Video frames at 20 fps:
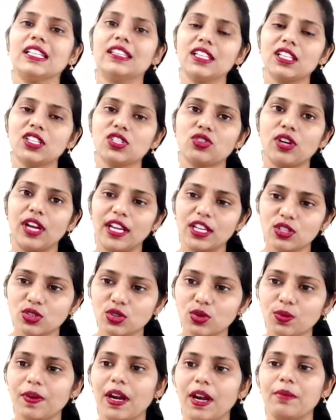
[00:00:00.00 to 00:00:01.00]
ethics
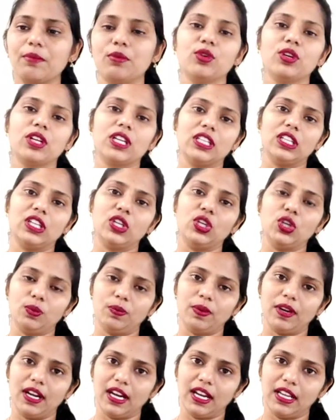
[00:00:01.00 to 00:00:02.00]
tries to promote in the
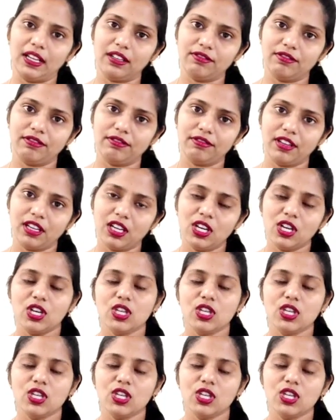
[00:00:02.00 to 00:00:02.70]
human life.